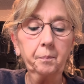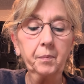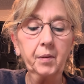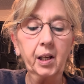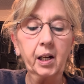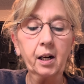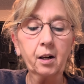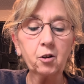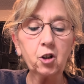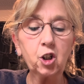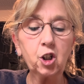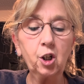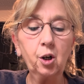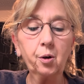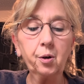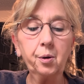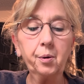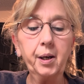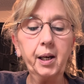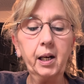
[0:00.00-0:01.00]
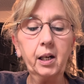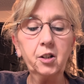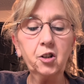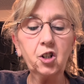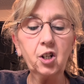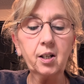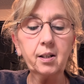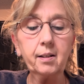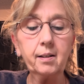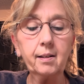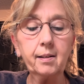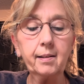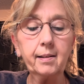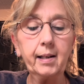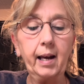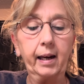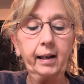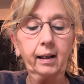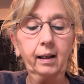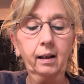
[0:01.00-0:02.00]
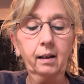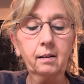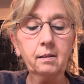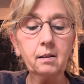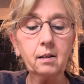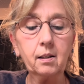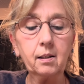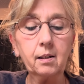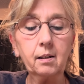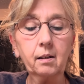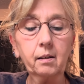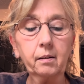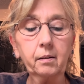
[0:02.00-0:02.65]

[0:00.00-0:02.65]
And I'll show you here in just a second.